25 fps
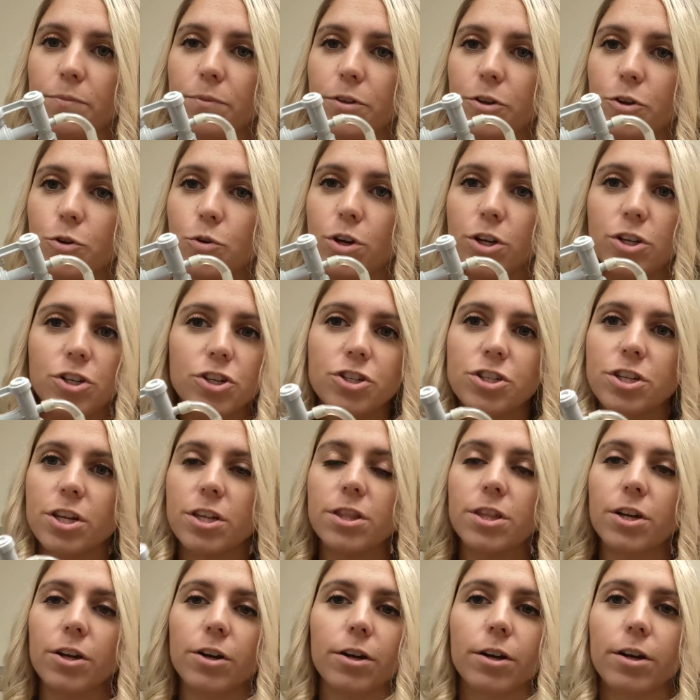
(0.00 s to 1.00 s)
you could just
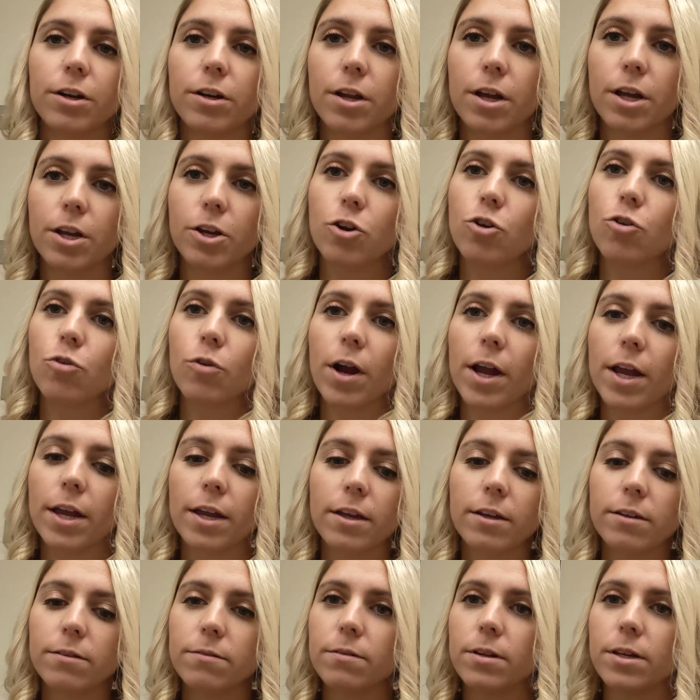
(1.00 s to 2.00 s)
sit there and
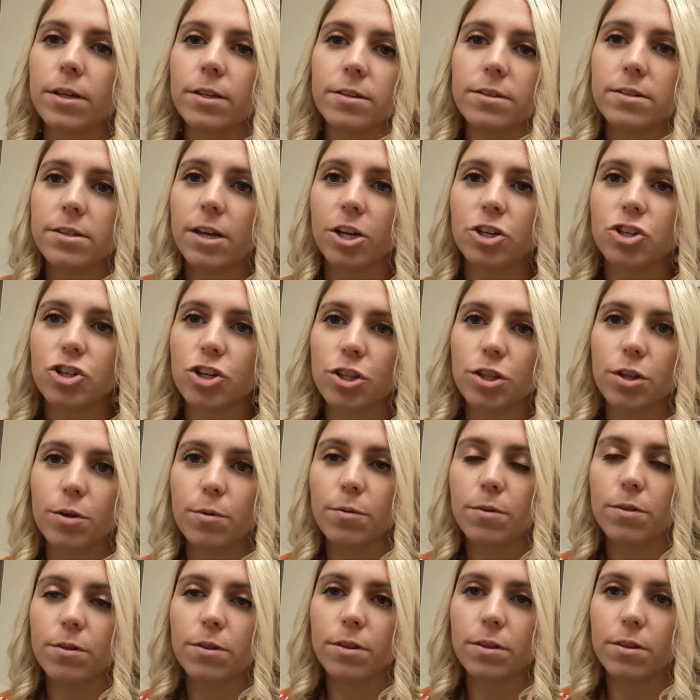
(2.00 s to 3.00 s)
crank and suction
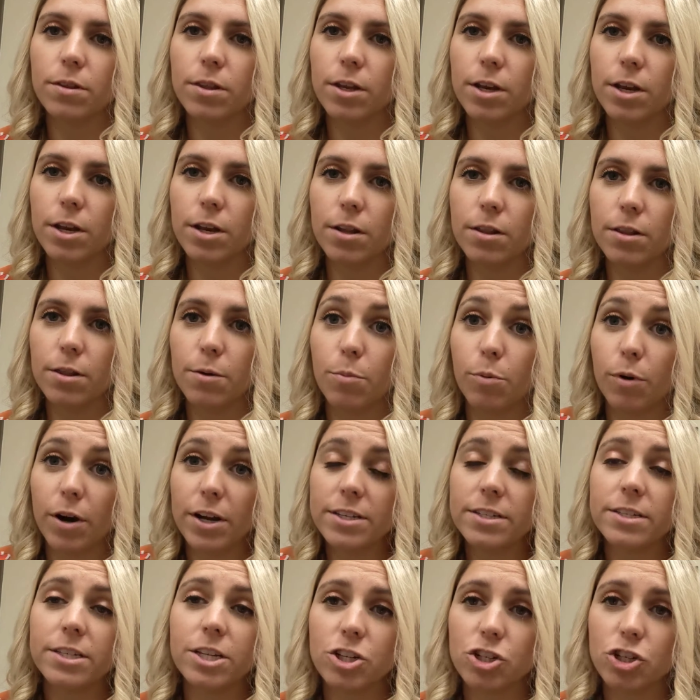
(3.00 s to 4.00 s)
the
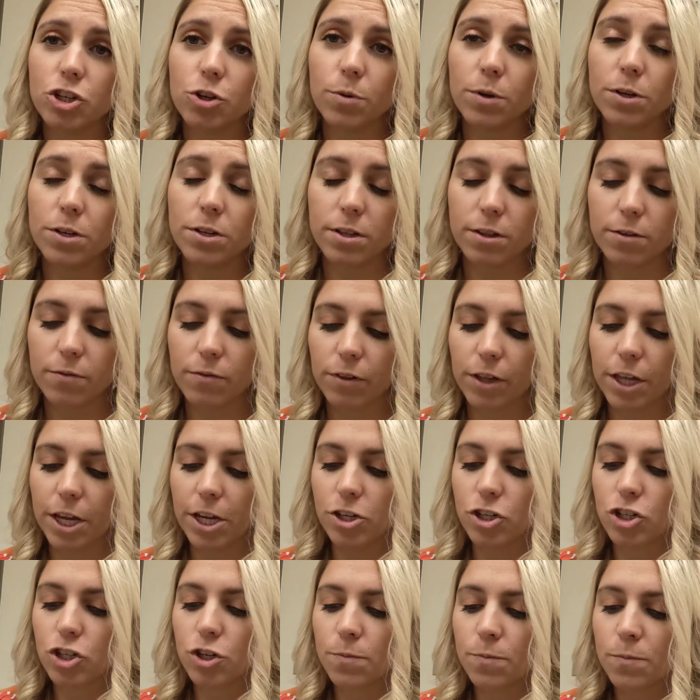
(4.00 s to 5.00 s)
breast tissue into the
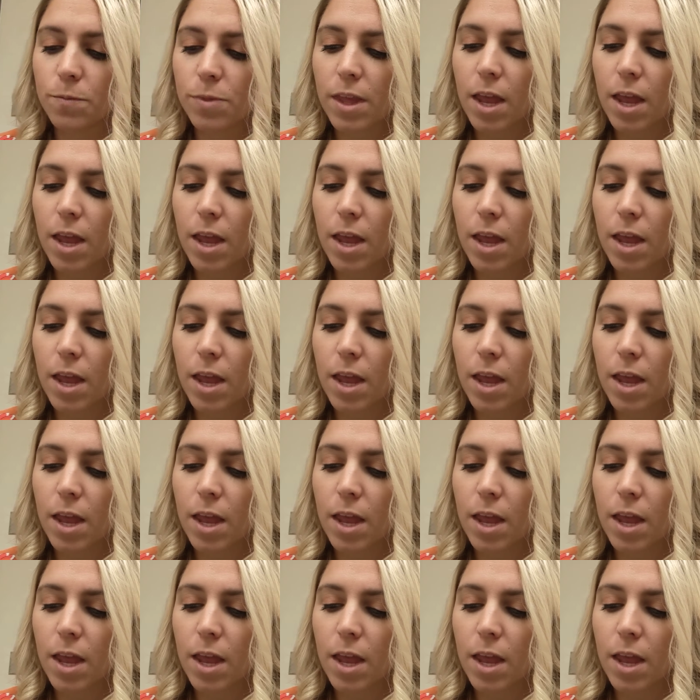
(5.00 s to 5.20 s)
flange.